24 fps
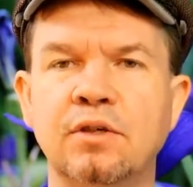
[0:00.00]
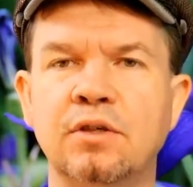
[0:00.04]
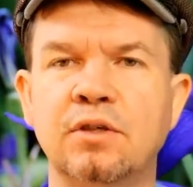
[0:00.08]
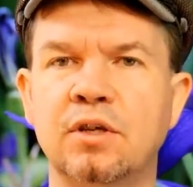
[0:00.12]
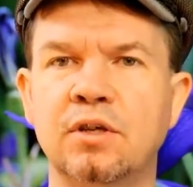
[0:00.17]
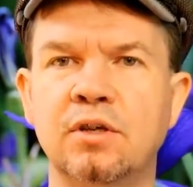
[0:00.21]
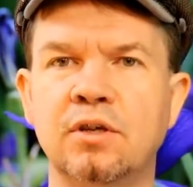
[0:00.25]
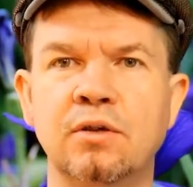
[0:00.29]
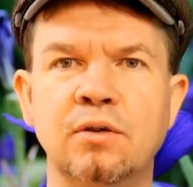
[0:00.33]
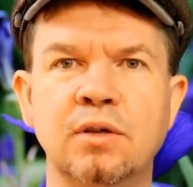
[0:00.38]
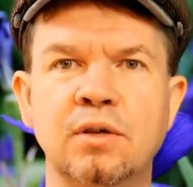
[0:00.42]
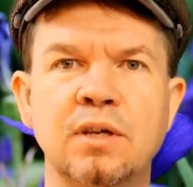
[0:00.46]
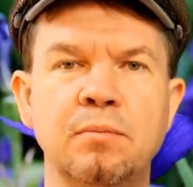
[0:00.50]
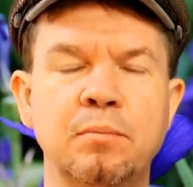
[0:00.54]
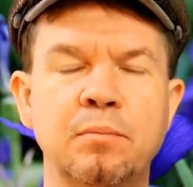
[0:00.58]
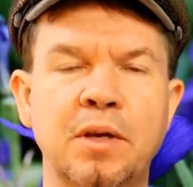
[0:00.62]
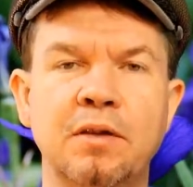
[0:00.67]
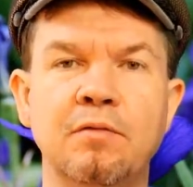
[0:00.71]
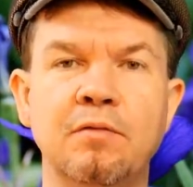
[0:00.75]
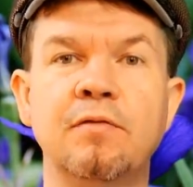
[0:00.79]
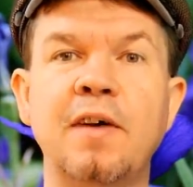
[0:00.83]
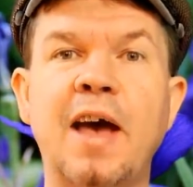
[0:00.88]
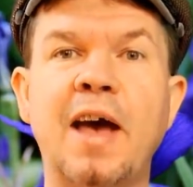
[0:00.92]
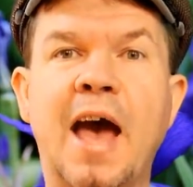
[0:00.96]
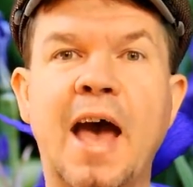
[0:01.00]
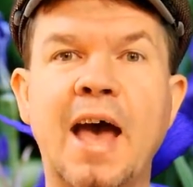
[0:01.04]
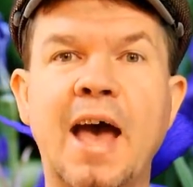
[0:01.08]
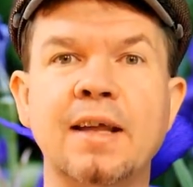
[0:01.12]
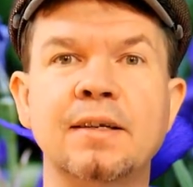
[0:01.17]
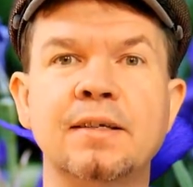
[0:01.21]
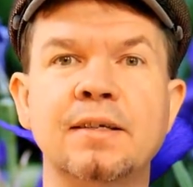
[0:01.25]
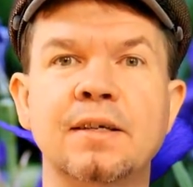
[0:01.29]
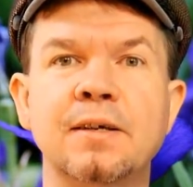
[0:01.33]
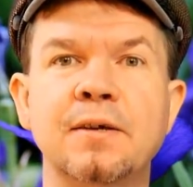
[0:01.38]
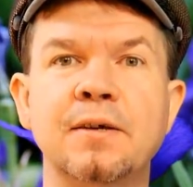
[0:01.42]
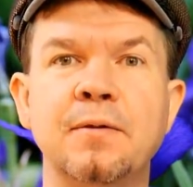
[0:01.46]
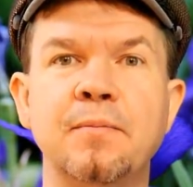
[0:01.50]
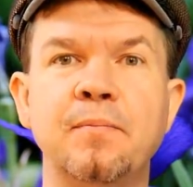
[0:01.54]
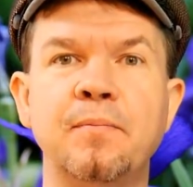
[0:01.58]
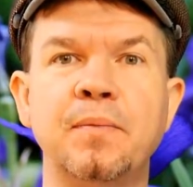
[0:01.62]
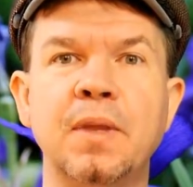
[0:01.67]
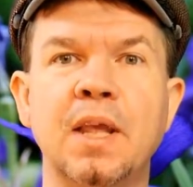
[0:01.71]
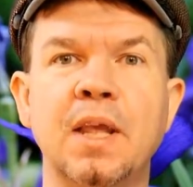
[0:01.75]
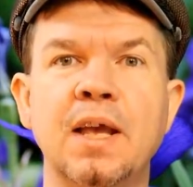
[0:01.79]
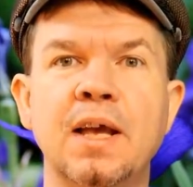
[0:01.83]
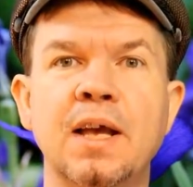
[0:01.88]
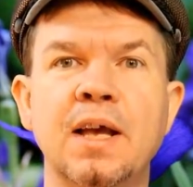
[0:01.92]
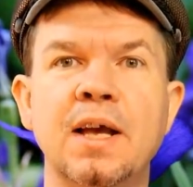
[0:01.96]
So you can be fat
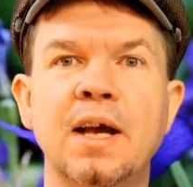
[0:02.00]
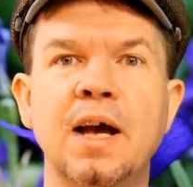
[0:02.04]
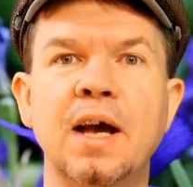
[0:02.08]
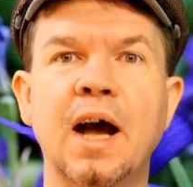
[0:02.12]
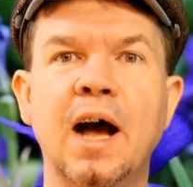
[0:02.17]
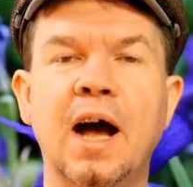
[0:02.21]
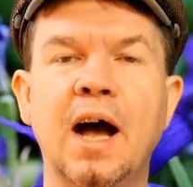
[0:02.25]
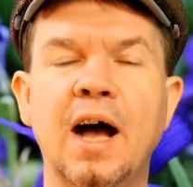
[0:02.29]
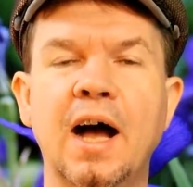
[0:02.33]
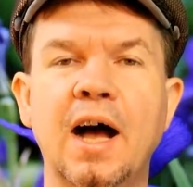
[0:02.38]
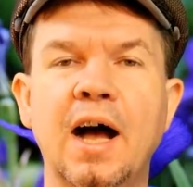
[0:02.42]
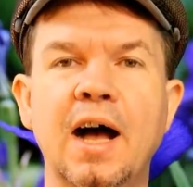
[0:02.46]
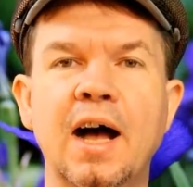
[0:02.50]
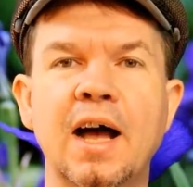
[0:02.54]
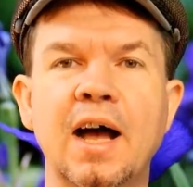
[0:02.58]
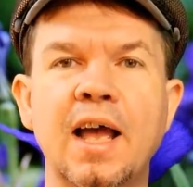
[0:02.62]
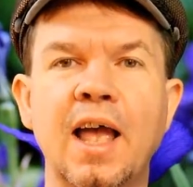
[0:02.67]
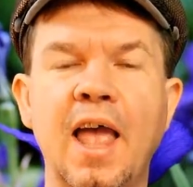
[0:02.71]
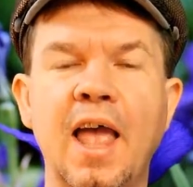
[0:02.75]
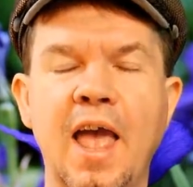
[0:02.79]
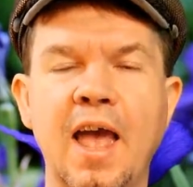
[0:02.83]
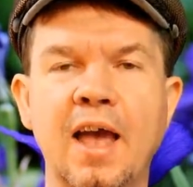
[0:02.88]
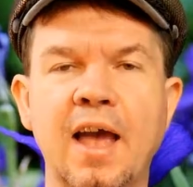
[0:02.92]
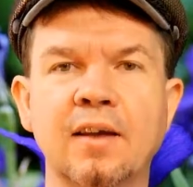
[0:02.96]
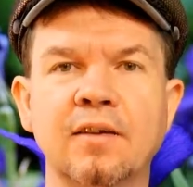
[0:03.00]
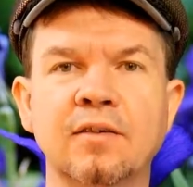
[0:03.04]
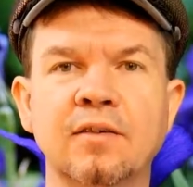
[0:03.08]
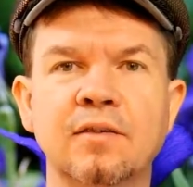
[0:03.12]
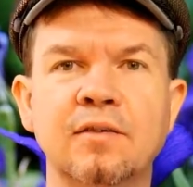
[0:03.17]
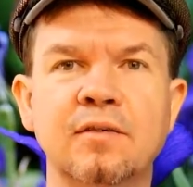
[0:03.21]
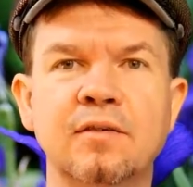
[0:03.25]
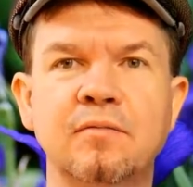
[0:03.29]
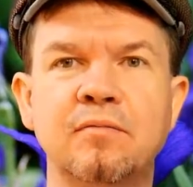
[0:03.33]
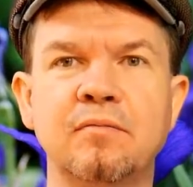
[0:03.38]
and